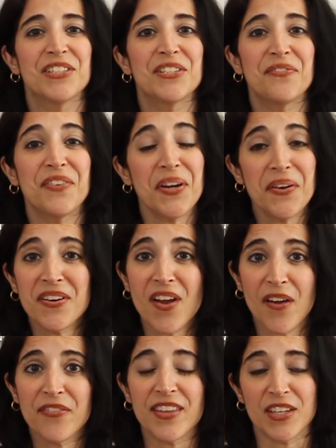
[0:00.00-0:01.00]
Severe
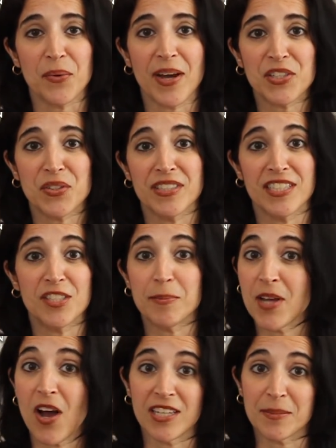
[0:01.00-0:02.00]
enough that you actually need to
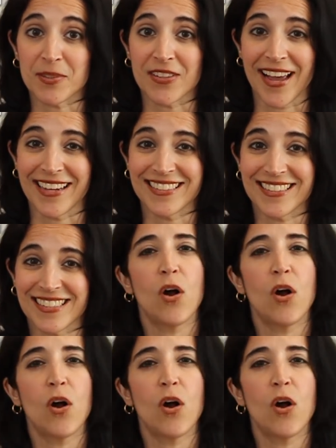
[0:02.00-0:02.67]
be hospitalized.